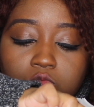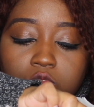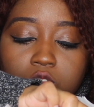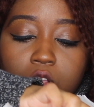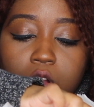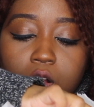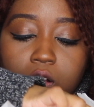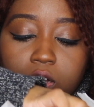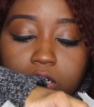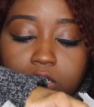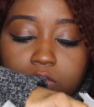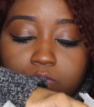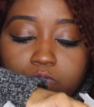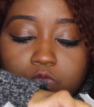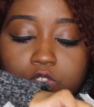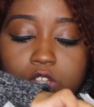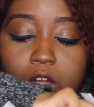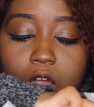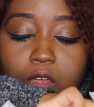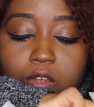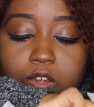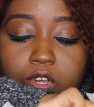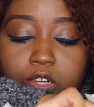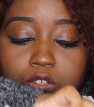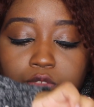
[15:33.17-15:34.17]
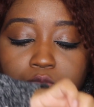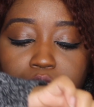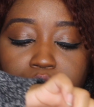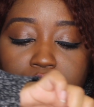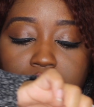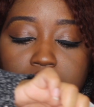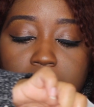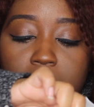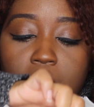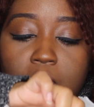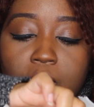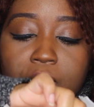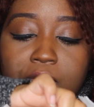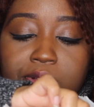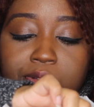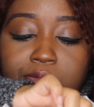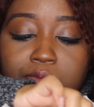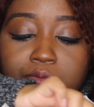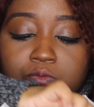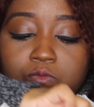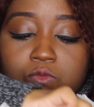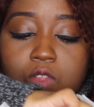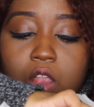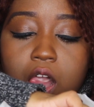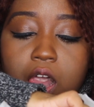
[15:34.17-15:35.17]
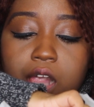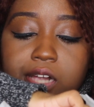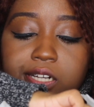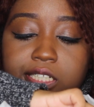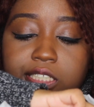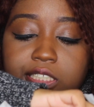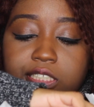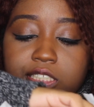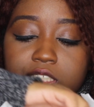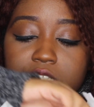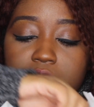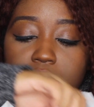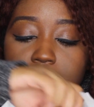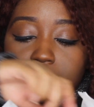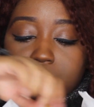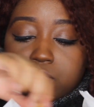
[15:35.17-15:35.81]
So yeah, so I got